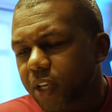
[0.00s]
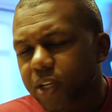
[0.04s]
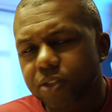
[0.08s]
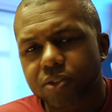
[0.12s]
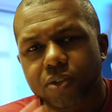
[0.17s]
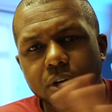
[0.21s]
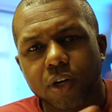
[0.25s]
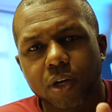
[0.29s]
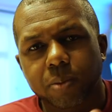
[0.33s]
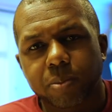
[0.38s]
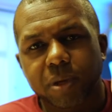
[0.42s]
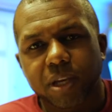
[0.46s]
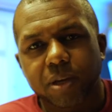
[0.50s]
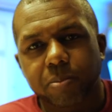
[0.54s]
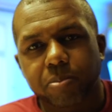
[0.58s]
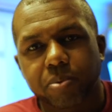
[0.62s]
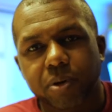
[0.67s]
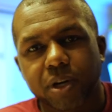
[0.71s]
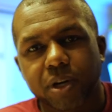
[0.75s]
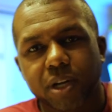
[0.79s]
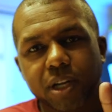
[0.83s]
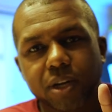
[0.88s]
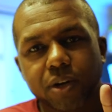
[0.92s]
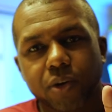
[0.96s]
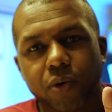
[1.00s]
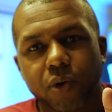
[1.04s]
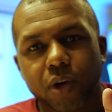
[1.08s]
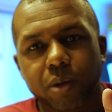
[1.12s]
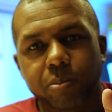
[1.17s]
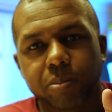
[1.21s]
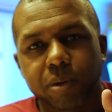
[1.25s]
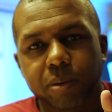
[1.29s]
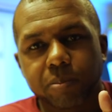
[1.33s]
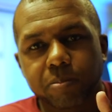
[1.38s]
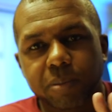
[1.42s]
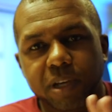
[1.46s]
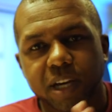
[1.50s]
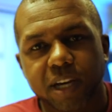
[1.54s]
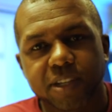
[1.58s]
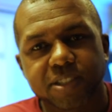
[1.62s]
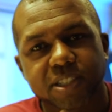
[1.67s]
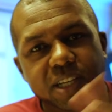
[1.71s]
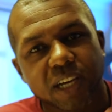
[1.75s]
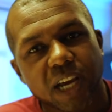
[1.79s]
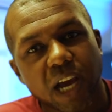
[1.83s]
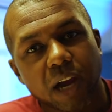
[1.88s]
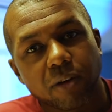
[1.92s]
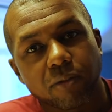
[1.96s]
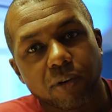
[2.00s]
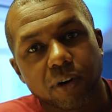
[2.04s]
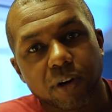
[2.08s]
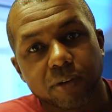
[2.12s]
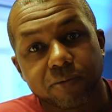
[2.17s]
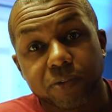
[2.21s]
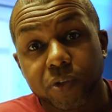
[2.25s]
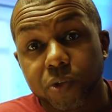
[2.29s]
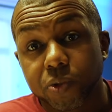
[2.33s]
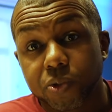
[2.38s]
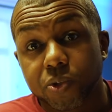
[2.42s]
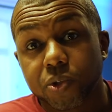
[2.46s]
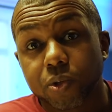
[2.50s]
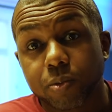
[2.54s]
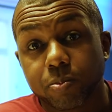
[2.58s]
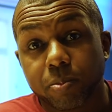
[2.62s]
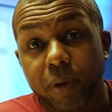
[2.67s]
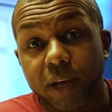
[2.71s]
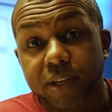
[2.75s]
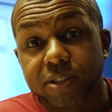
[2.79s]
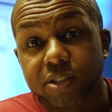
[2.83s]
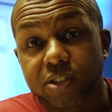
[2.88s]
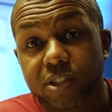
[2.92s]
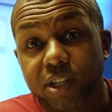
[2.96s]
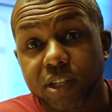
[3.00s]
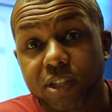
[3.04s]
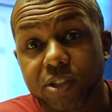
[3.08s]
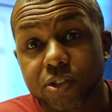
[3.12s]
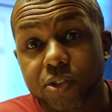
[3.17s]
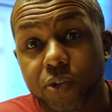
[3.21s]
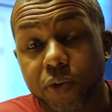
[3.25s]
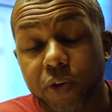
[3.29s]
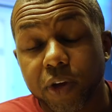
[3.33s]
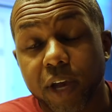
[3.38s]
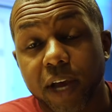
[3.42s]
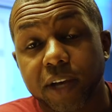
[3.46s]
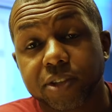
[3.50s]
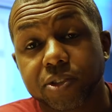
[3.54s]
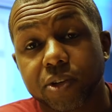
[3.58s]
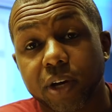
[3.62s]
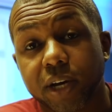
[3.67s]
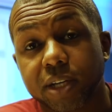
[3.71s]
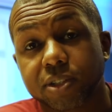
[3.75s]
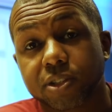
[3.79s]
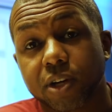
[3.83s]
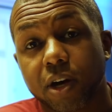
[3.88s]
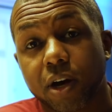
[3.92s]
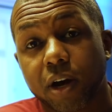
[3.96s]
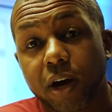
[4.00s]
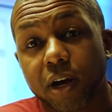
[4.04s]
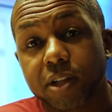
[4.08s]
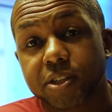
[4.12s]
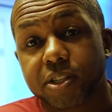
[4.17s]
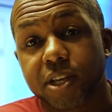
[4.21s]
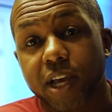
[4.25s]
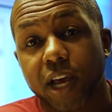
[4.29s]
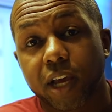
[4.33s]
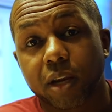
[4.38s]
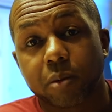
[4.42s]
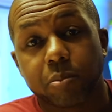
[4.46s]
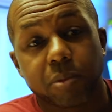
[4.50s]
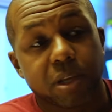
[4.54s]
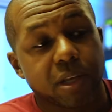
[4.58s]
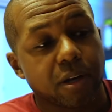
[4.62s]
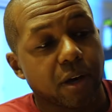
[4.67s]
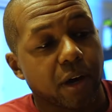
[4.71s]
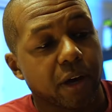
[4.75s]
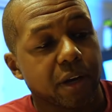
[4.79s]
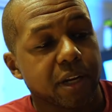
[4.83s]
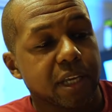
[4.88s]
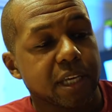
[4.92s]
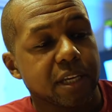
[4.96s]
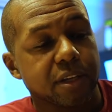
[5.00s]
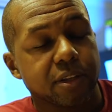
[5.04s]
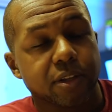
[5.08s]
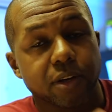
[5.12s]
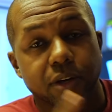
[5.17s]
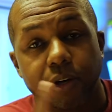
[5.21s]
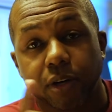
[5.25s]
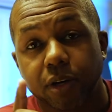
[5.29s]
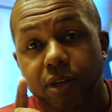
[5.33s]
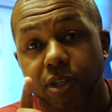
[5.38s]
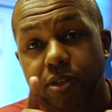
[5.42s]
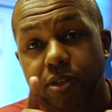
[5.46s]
It's going to be a pretty annoying bit because they got rid of YouTube messaging, so you guys are going to have to contact me on either